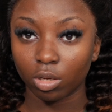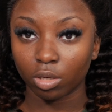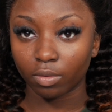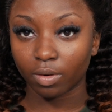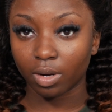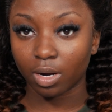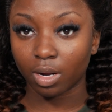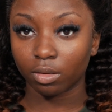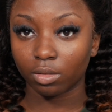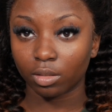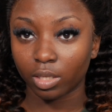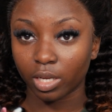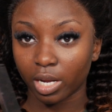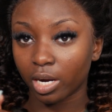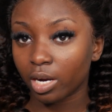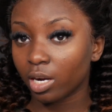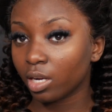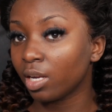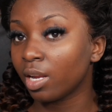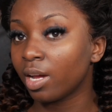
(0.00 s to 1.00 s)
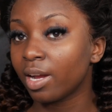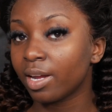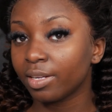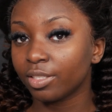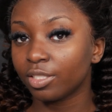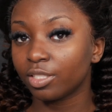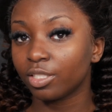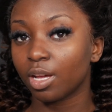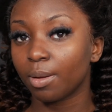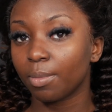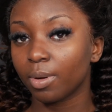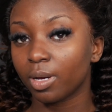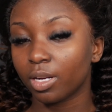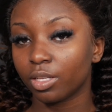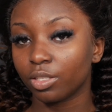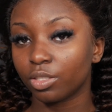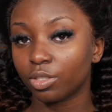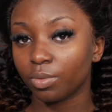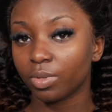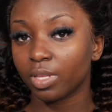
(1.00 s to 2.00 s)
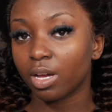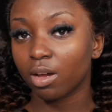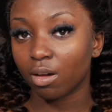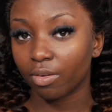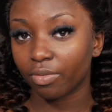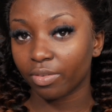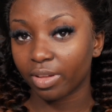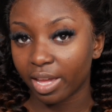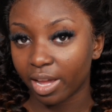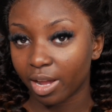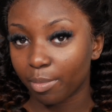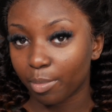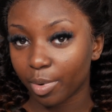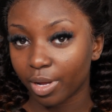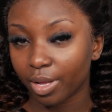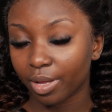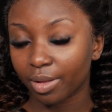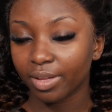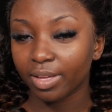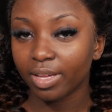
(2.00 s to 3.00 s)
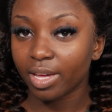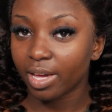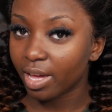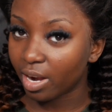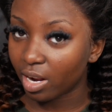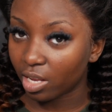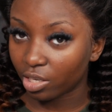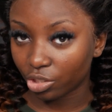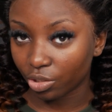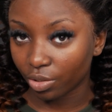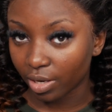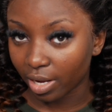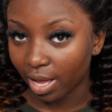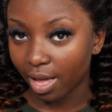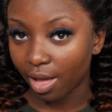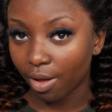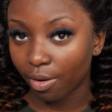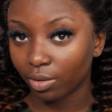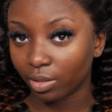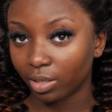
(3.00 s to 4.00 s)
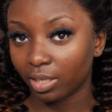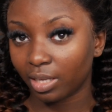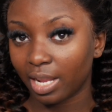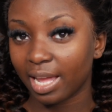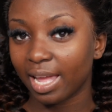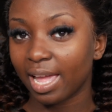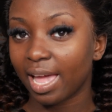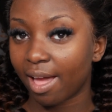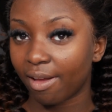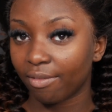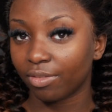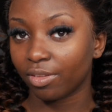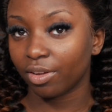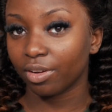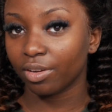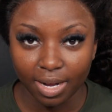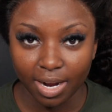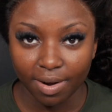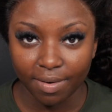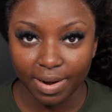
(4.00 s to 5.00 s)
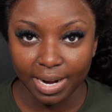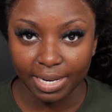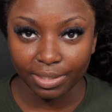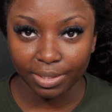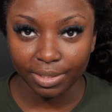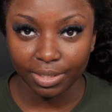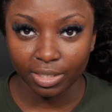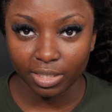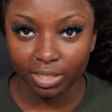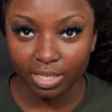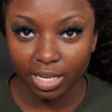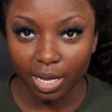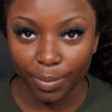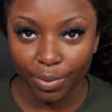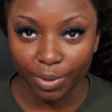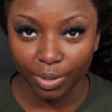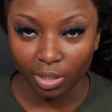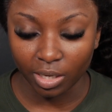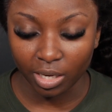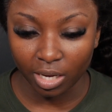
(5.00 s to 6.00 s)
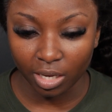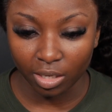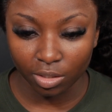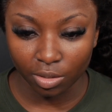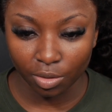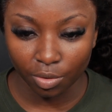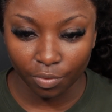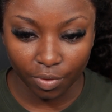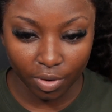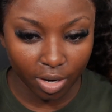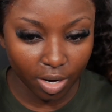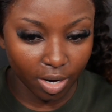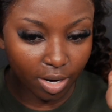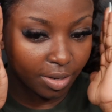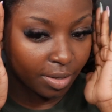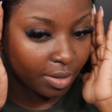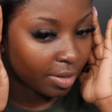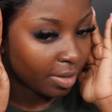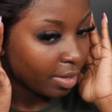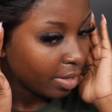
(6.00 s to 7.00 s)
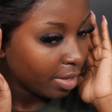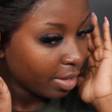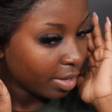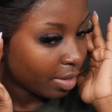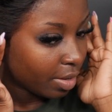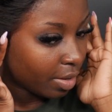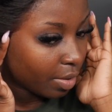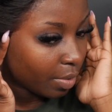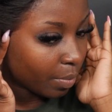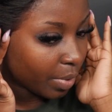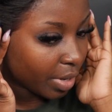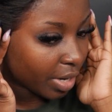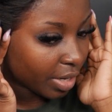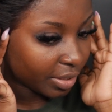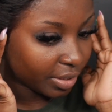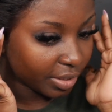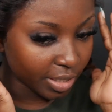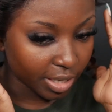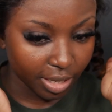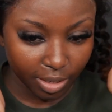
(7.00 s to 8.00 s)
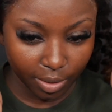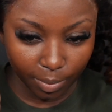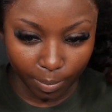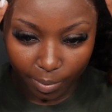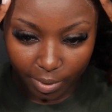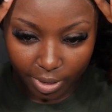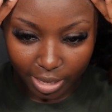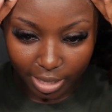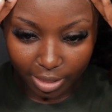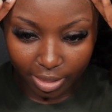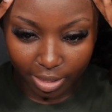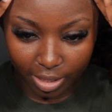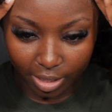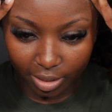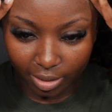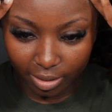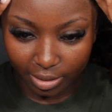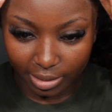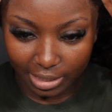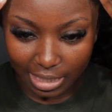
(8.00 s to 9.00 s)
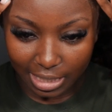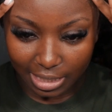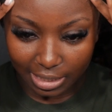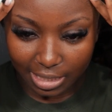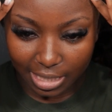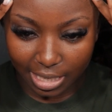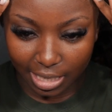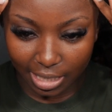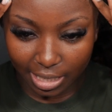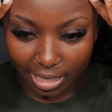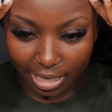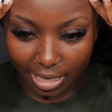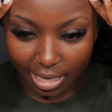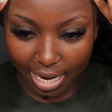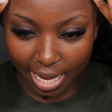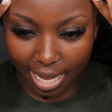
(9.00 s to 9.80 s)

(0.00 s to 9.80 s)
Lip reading: around the hairline, so I'm gonna do that off camera and I'll show y'all how it'll look like after. Alright, so this is how we're looking so far. We are done with detailing and